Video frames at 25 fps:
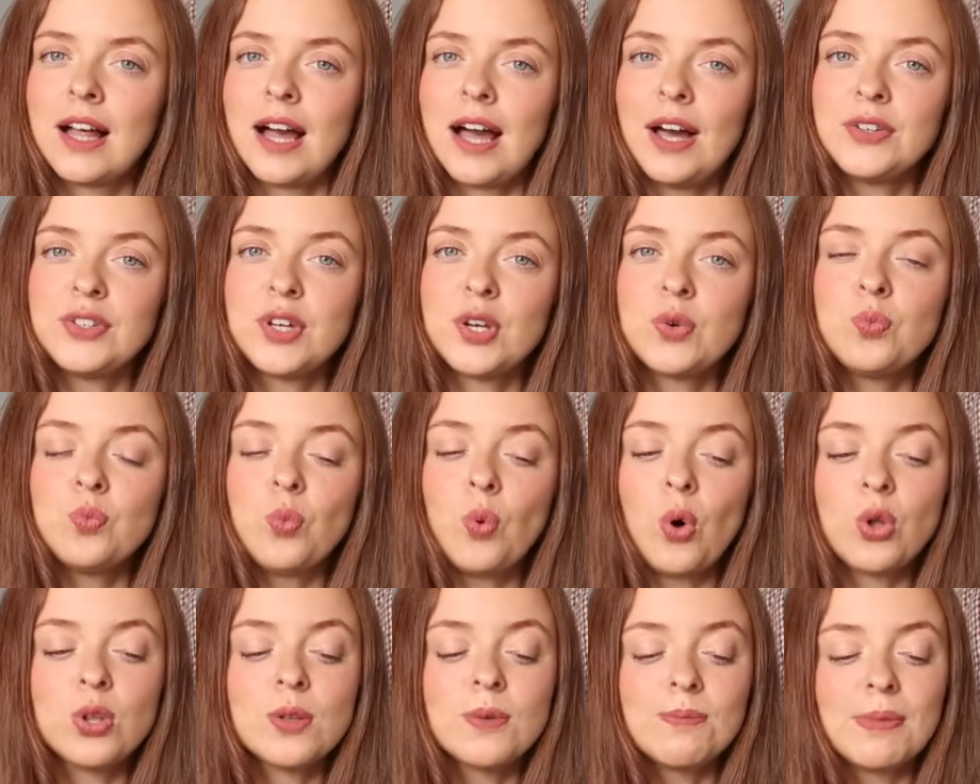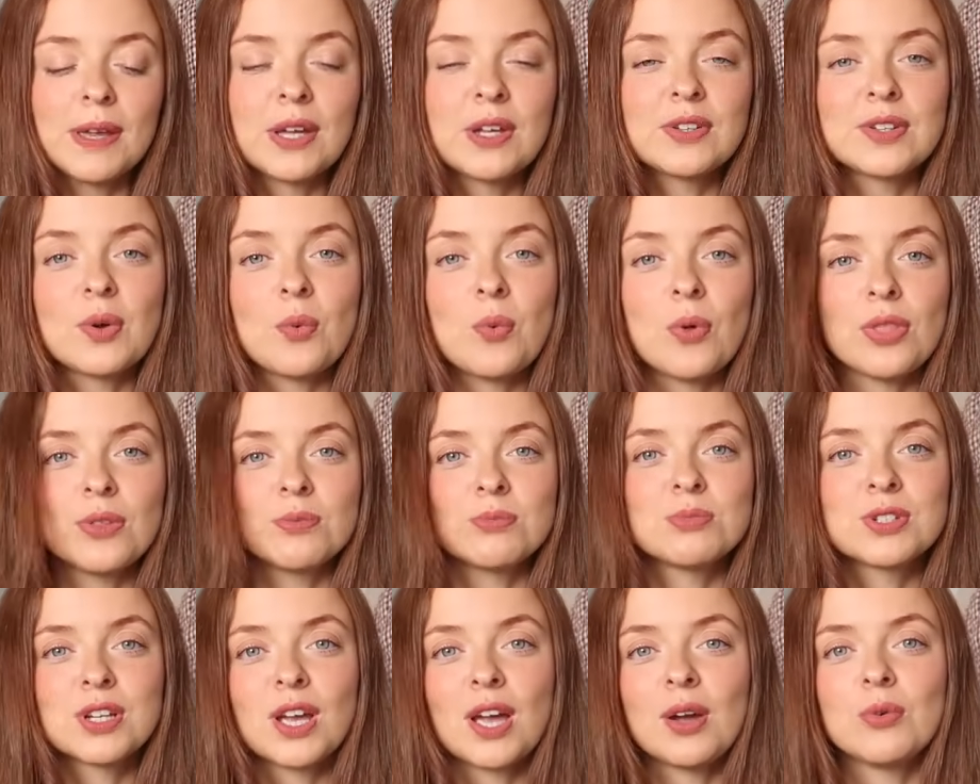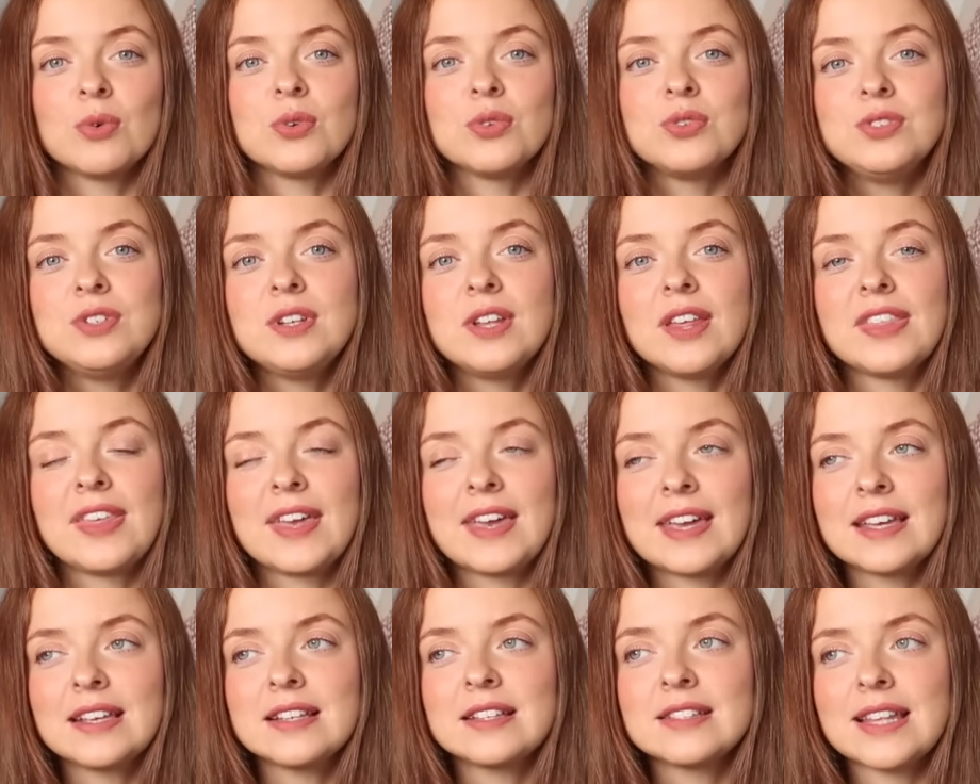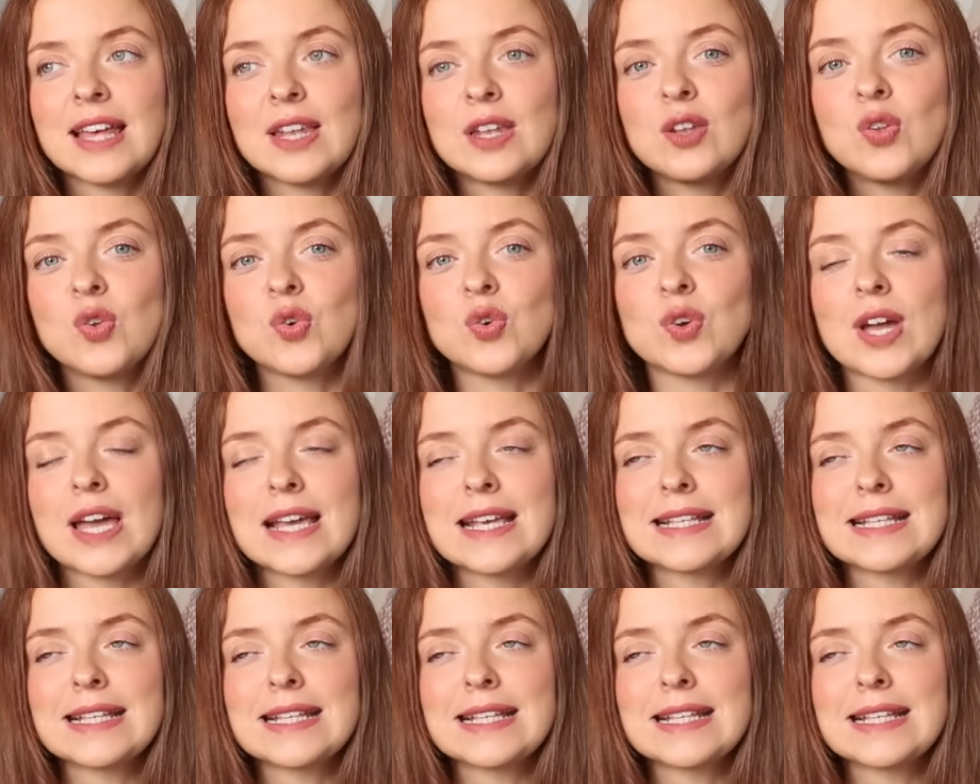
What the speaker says: I don't want, because I want them to go under things and look